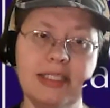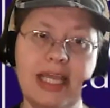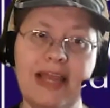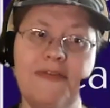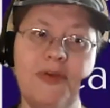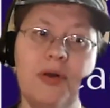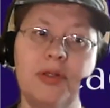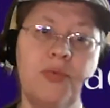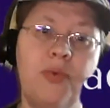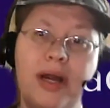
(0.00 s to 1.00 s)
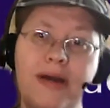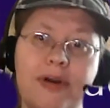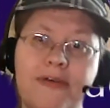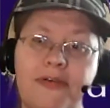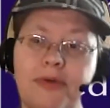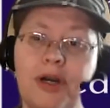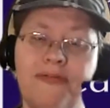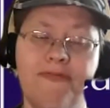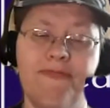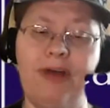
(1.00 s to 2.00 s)
days, even if you only do one of your
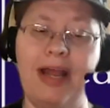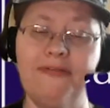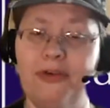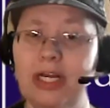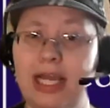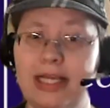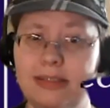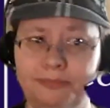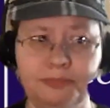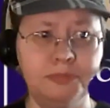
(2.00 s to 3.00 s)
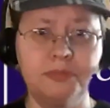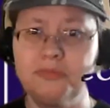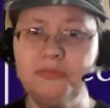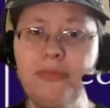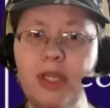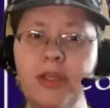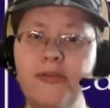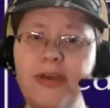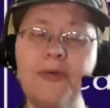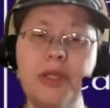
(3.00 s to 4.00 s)
5 free days,
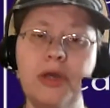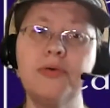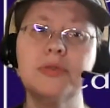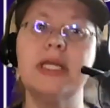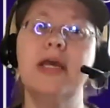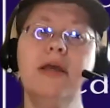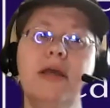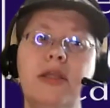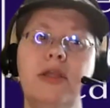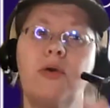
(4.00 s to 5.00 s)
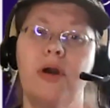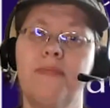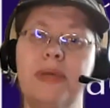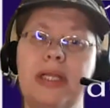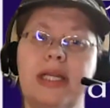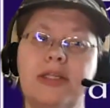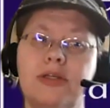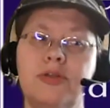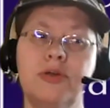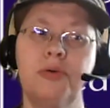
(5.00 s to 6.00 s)
you've now used your ability
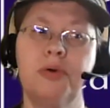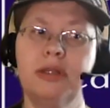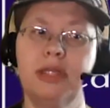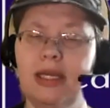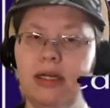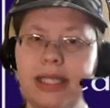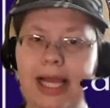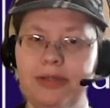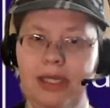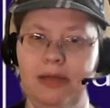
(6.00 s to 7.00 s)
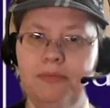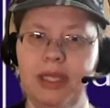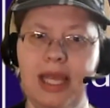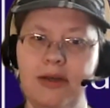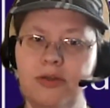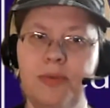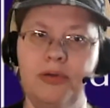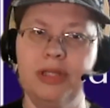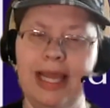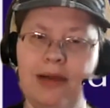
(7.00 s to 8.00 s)
to do the Kindle countdown. You can't do
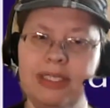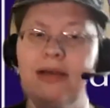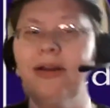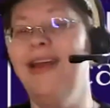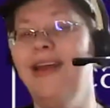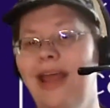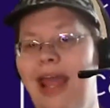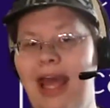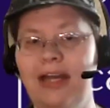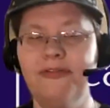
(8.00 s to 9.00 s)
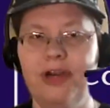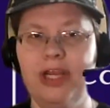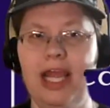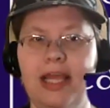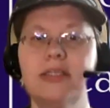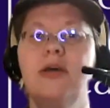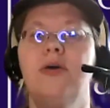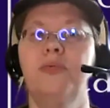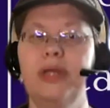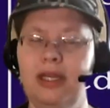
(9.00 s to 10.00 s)
both countdown and free days
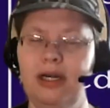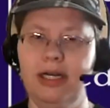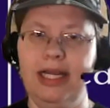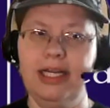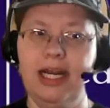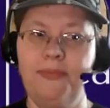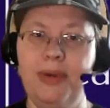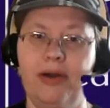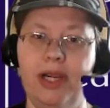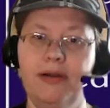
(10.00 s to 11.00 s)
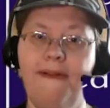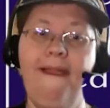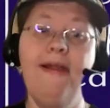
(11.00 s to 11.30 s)
within a 90-day period.